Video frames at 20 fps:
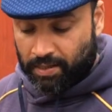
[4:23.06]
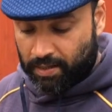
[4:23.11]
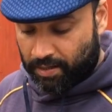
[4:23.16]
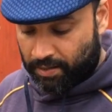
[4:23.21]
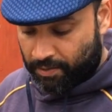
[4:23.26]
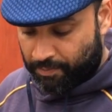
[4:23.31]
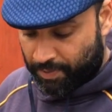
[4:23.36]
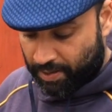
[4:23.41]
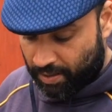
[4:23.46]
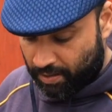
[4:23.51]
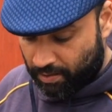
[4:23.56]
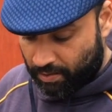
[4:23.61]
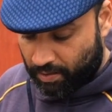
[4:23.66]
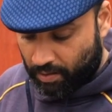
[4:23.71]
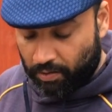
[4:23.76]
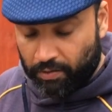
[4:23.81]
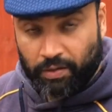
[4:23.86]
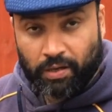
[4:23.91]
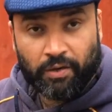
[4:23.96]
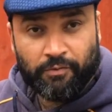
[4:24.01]
uh, the bin,
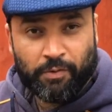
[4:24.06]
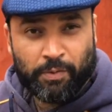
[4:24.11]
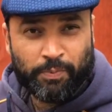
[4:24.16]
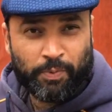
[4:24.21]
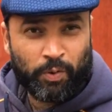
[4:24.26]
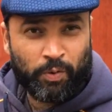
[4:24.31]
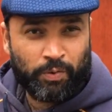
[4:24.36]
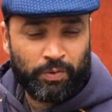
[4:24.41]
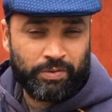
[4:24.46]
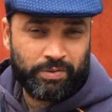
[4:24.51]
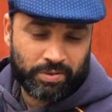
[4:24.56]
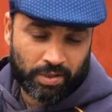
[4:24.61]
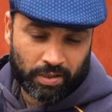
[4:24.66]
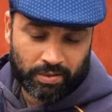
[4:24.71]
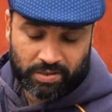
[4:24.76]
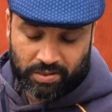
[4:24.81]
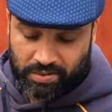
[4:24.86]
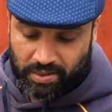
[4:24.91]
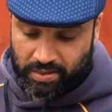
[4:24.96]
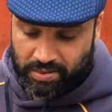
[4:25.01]
okay? We put, as
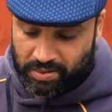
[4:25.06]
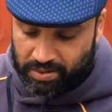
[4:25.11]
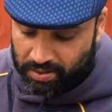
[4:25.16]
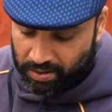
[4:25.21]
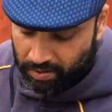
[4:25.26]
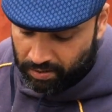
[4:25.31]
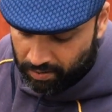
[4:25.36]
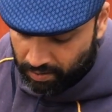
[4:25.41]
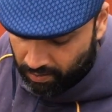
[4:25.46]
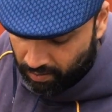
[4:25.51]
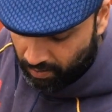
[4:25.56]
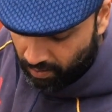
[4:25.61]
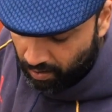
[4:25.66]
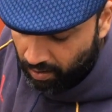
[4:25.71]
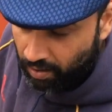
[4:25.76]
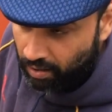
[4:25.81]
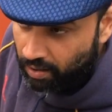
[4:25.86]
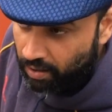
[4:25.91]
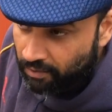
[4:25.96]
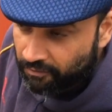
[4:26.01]
I said here,
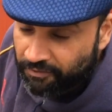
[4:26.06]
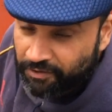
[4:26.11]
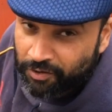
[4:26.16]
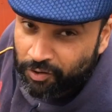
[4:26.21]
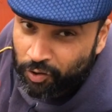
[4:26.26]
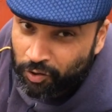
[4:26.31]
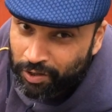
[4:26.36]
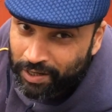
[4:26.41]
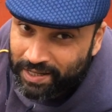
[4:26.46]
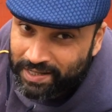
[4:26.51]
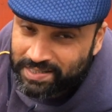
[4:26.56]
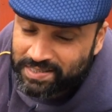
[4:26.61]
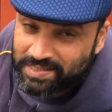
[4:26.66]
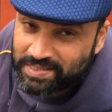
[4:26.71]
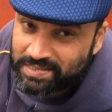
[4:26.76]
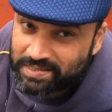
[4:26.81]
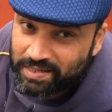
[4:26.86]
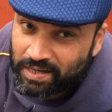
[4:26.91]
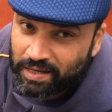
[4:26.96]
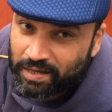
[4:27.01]
uh, Virkon
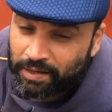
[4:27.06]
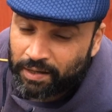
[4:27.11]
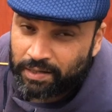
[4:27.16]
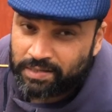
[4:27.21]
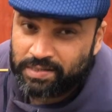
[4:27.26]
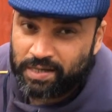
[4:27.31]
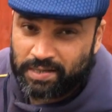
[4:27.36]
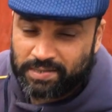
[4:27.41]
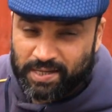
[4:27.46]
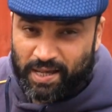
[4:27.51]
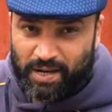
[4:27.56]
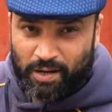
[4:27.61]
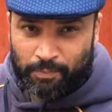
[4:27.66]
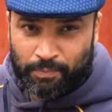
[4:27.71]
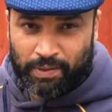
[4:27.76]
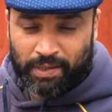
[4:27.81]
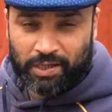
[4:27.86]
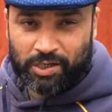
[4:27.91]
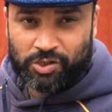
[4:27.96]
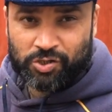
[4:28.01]
S, uh, a tad
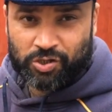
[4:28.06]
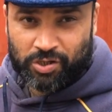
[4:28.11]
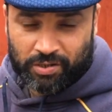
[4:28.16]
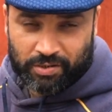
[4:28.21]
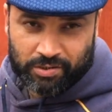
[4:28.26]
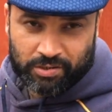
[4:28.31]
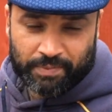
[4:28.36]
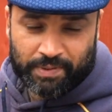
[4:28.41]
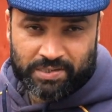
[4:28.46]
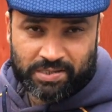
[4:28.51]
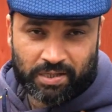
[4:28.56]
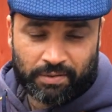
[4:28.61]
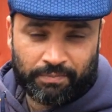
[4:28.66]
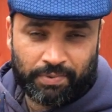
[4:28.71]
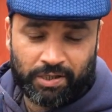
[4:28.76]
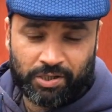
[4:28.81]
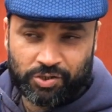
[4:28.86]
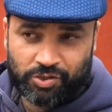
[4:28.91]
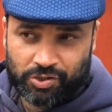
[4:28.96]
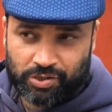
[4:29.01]
of bleach, domestic
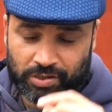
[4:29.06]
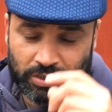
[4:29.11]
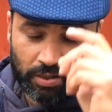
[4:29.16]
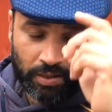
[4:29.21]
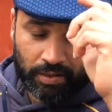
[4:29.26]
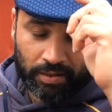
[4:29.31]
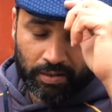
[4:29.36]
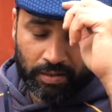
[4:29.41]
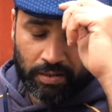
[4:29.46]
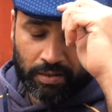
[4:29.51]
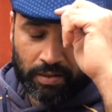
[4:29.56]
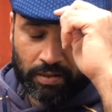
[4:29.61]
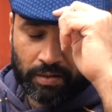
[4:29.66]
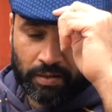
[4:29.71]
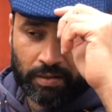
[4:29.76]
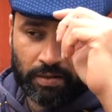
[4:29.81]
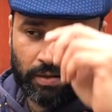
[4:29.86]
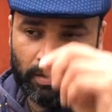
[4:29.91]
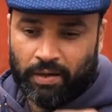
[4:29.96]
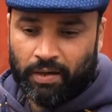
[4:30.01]
bleach,
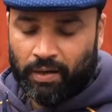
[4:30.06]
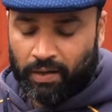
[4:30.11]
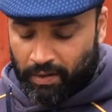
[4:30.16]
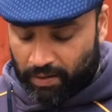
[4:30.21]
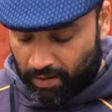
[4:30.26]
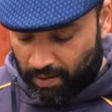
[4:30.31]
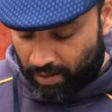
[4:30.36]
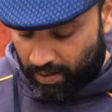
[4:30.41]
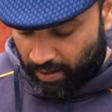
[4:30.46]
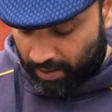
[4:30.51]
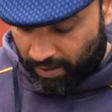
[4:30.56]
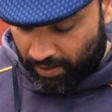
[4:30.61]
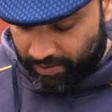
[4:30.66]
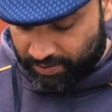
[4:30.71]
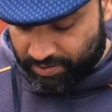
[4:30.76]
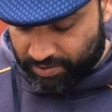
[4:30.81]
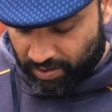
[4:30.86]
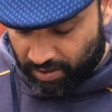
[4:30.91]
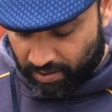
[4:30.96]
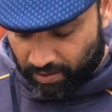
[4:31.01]
uh,
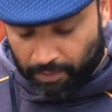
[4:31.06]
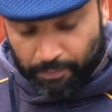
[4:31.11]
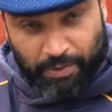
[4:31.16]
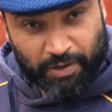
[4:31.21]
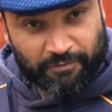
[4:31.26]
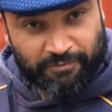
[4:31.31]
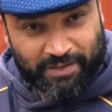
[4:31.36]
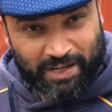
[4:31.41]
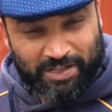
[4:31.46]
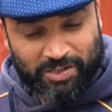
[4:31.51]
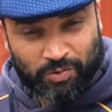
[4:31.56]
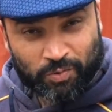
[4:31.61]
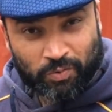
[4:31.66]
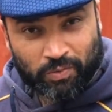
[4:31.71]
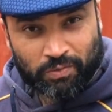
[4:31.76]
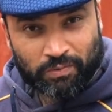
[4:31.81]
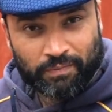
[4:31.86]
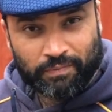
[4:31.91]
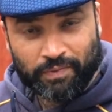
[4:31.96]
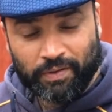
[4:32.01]
and uh, a bit of
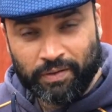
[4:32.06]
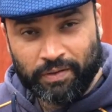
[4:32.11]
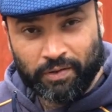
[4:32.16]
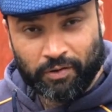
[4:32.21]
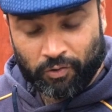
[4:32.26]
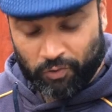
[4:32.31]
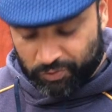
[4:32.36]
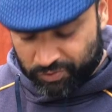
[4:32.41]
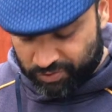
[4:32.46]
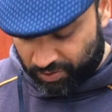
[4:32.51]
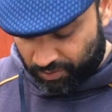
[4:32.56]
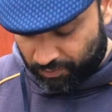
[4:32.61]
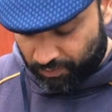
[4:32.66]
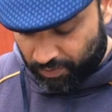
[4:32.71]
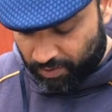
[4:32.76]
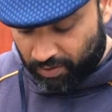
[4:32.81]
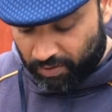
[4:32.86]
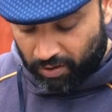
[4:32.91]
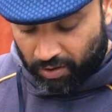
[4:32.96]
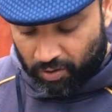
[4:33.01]
Dettol in there also
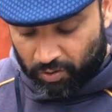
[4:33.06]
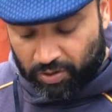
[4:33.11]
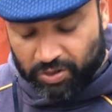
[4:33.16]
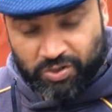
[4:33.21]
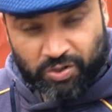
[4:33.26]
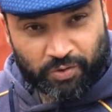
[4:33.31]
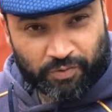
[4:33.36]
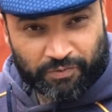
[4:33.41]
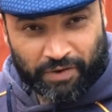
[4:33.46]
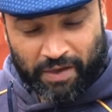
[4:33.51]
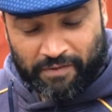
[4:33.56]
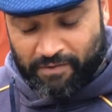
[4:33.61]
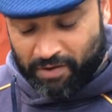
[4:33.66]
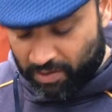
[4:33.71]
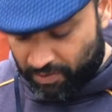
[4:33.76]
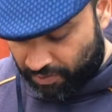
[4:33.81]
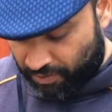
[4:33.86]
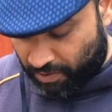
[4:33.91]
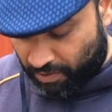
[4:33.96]
okay so gave it a